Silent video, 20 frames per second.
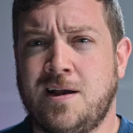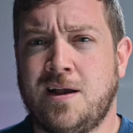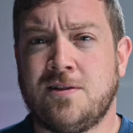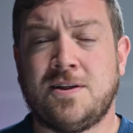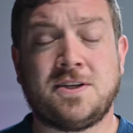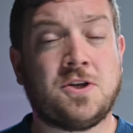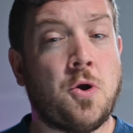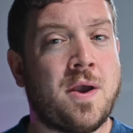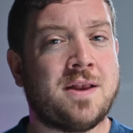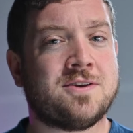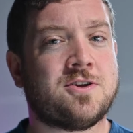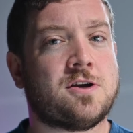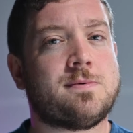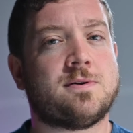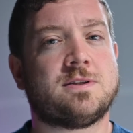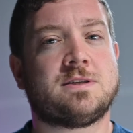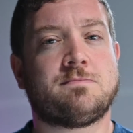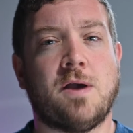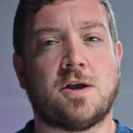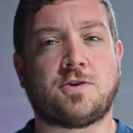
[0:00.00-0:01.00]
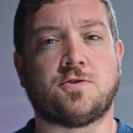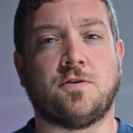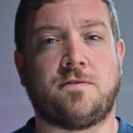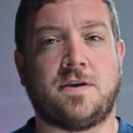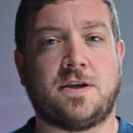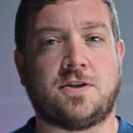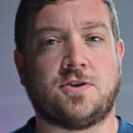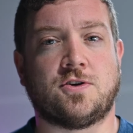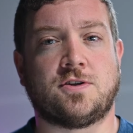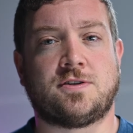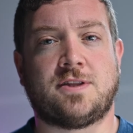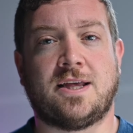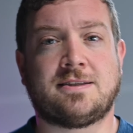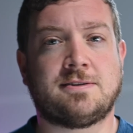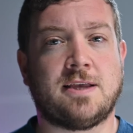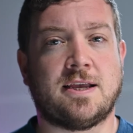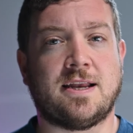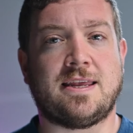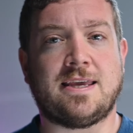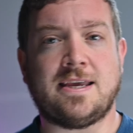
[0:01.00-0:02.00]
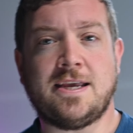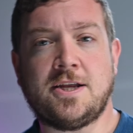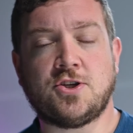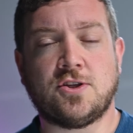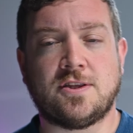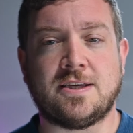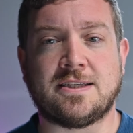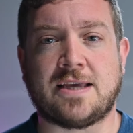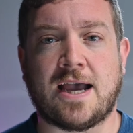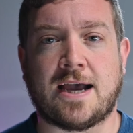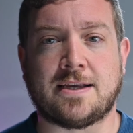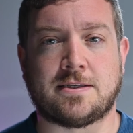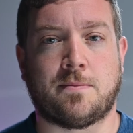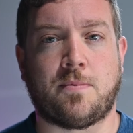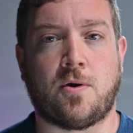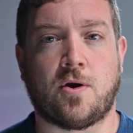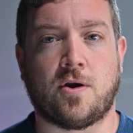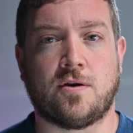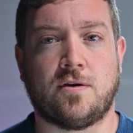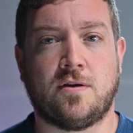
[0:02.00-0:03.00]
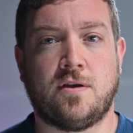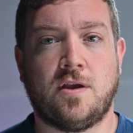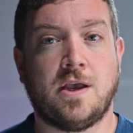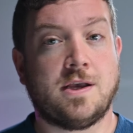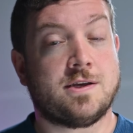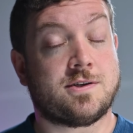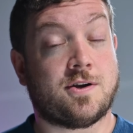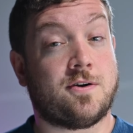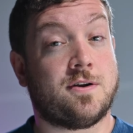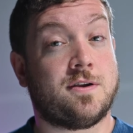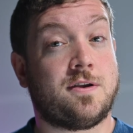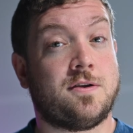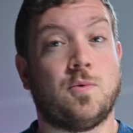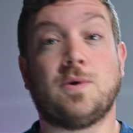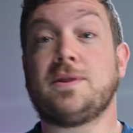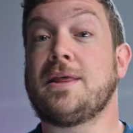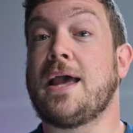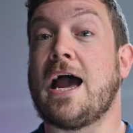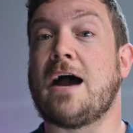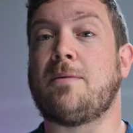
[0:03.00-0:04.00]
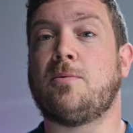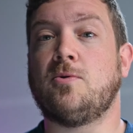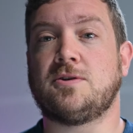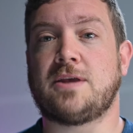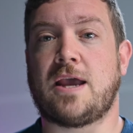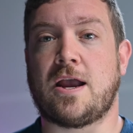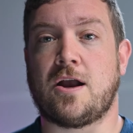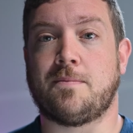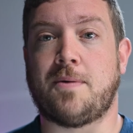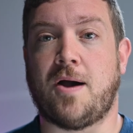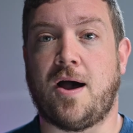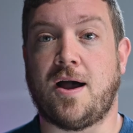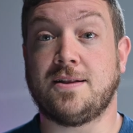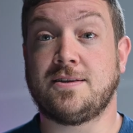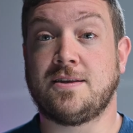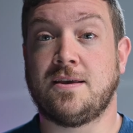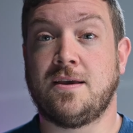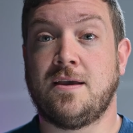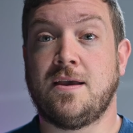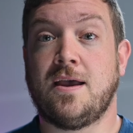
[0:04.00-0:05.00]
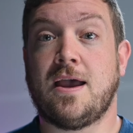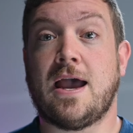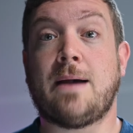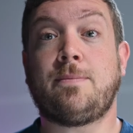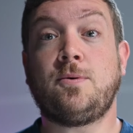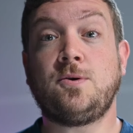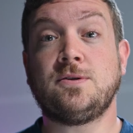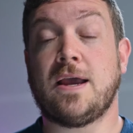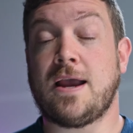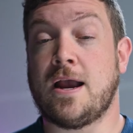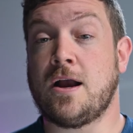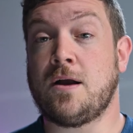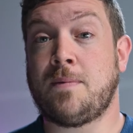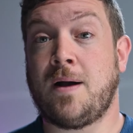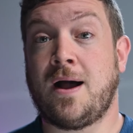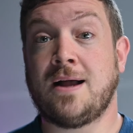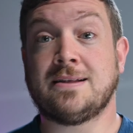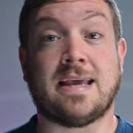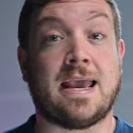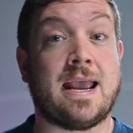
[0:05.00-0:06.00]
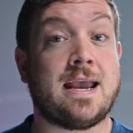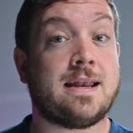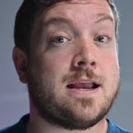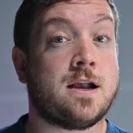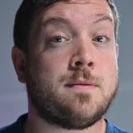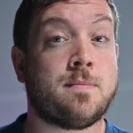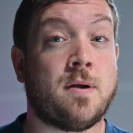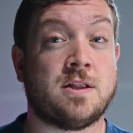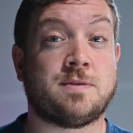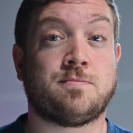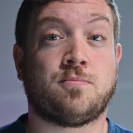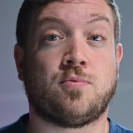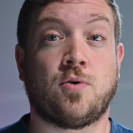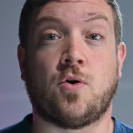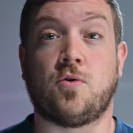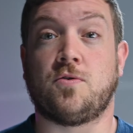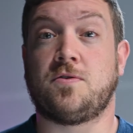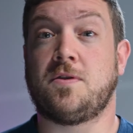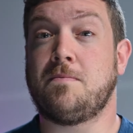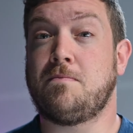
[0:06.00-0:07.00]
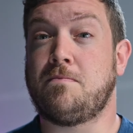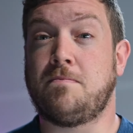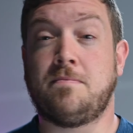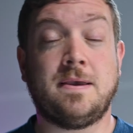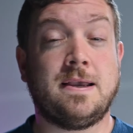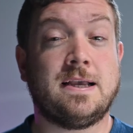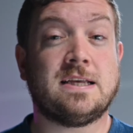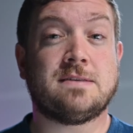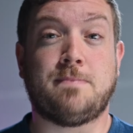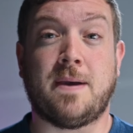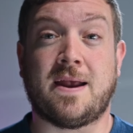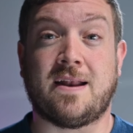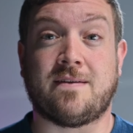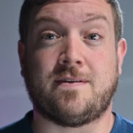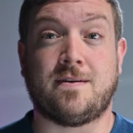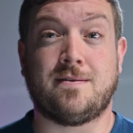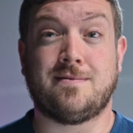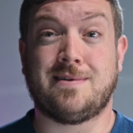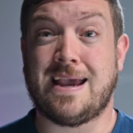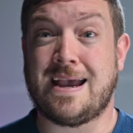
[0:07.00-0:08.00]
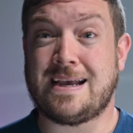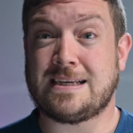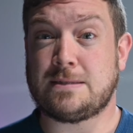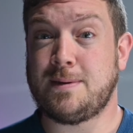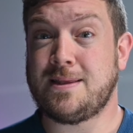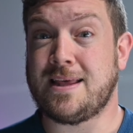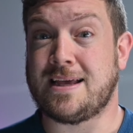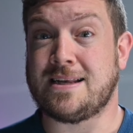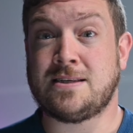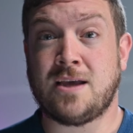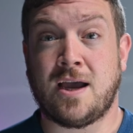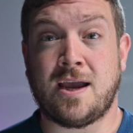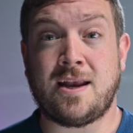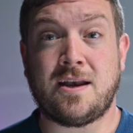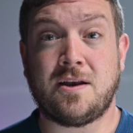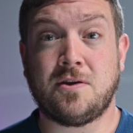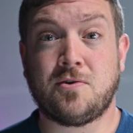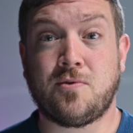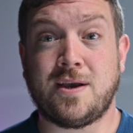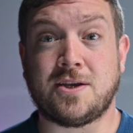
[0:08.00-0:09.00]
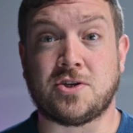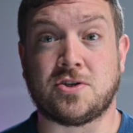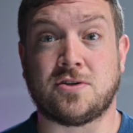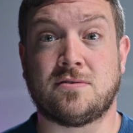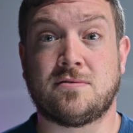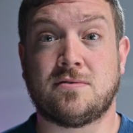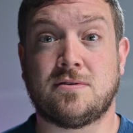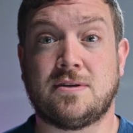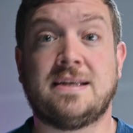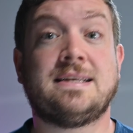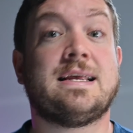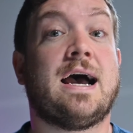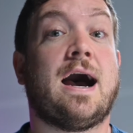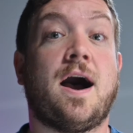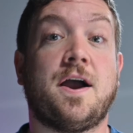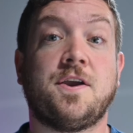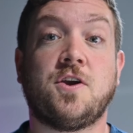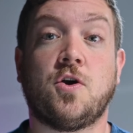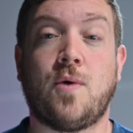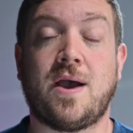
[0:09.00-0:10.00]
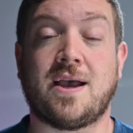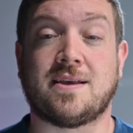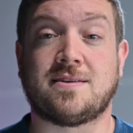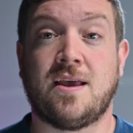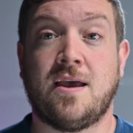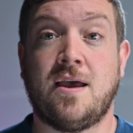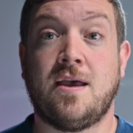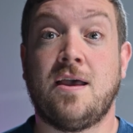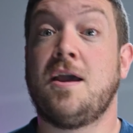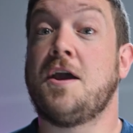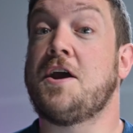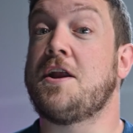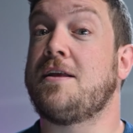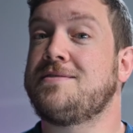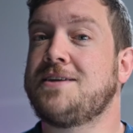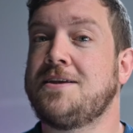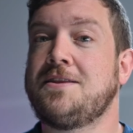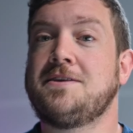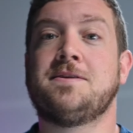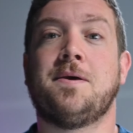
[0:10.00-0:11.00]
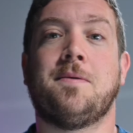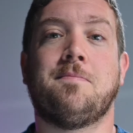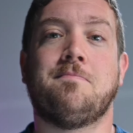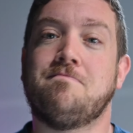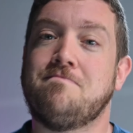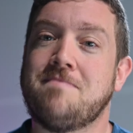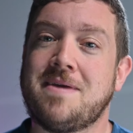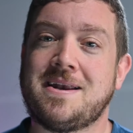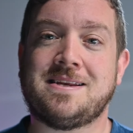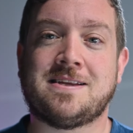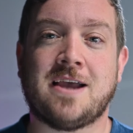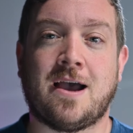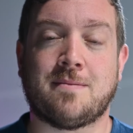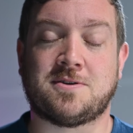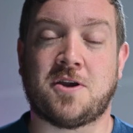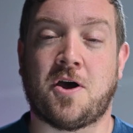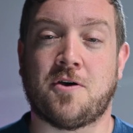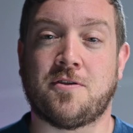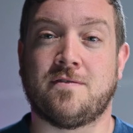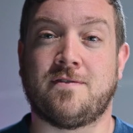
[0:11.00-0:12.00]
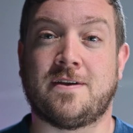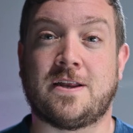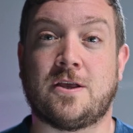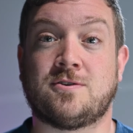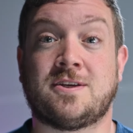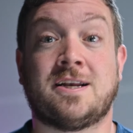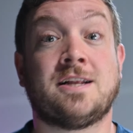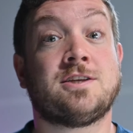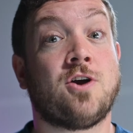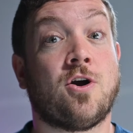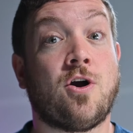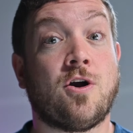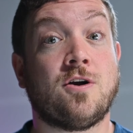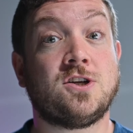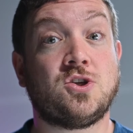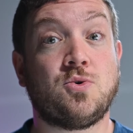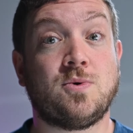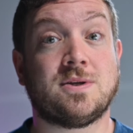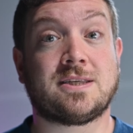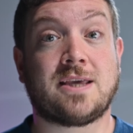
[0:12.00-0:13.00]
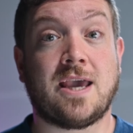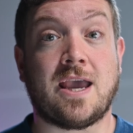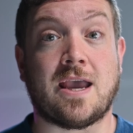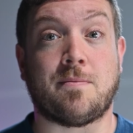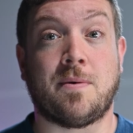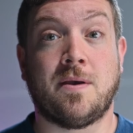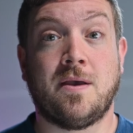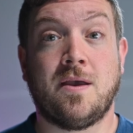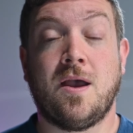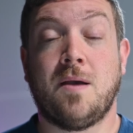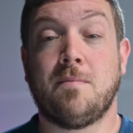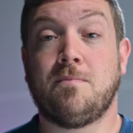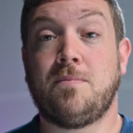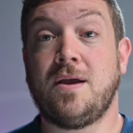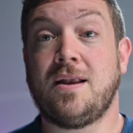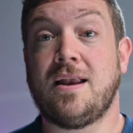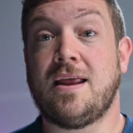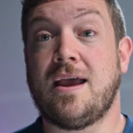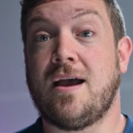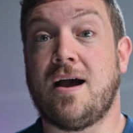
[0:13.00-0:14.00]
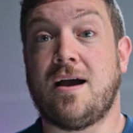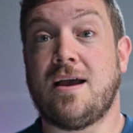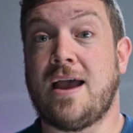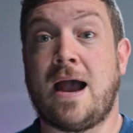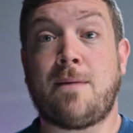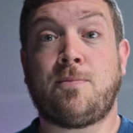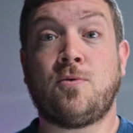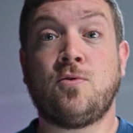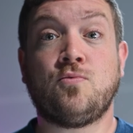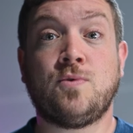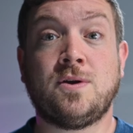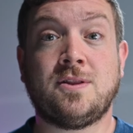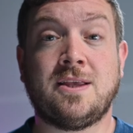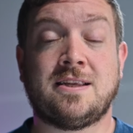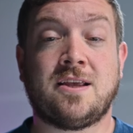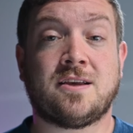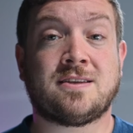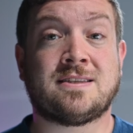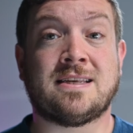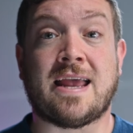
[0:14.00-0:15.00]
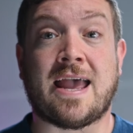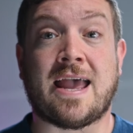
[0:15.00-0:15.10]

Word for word: Let's go ahead and talk about special features that set each of these guys apart, starting with Apple's AirPods. Apple's AirPods and AirPods Pro, the biggest benefit has to be that tight integration into iOS. And I've said this many times in other videos, and it's hard to escape, but Apple really does an